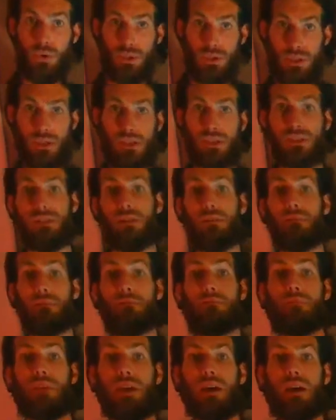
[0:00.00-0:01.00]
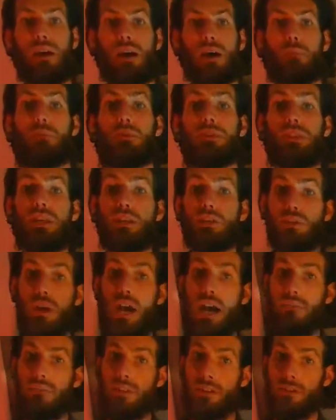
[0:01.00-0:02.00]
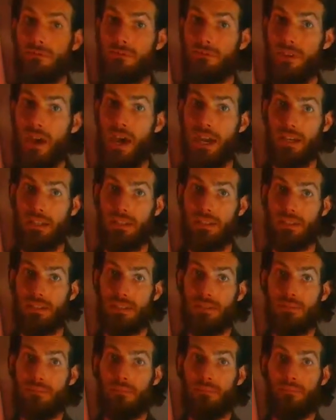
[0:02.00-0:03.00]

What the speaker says: system, but they do have an effect.